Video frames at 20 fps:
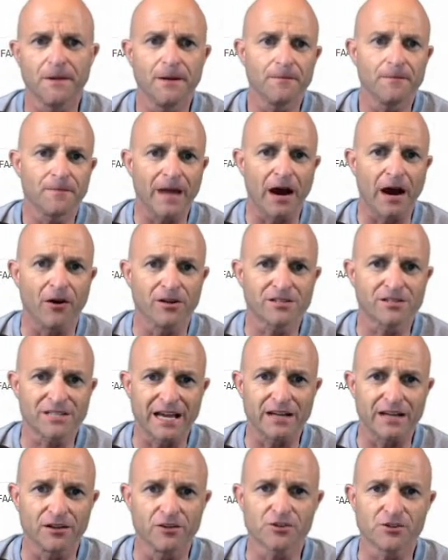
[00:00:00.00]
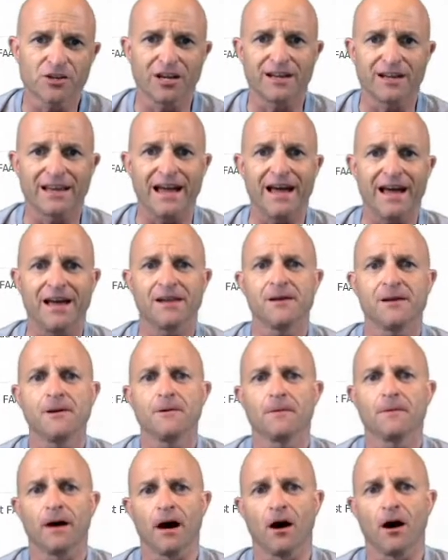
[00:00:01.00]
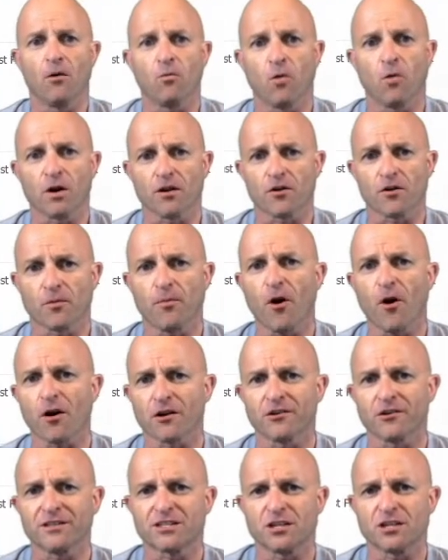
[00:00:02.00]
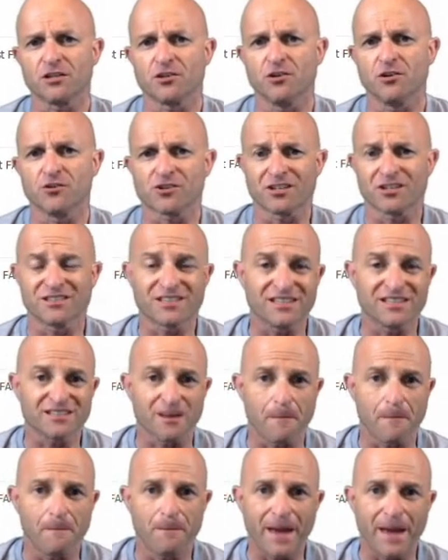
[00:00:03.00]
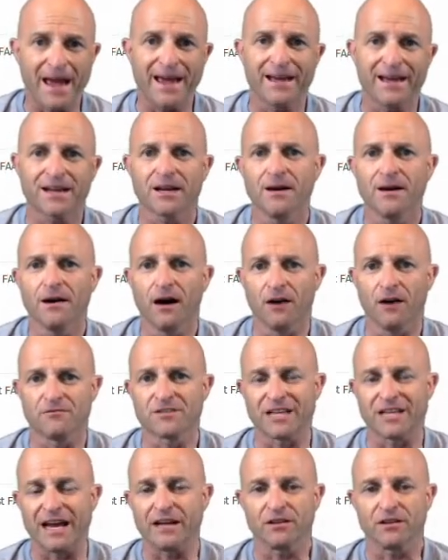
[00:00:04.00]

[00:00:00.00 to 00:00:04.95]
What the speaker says: Now in St. Lucia, again, one of their partner institutions is the Bank of St.